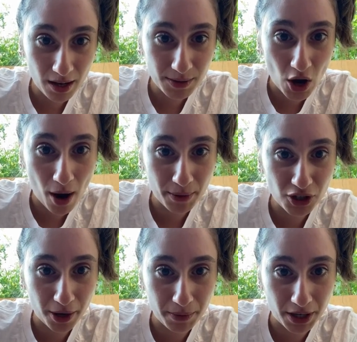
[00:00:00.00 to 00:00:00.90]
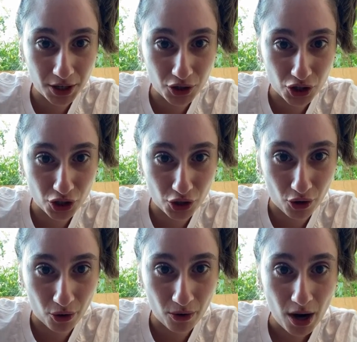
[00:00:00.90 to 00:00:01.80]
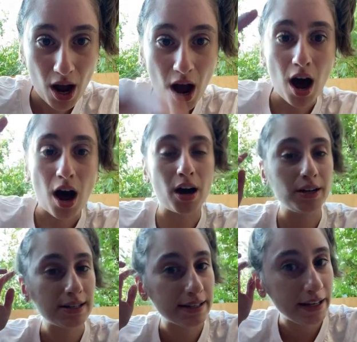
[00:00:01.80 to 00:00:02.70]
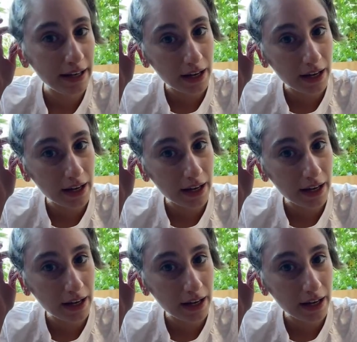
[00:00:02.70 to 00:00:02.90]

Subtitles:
So how much Armenian you should know. Honestly,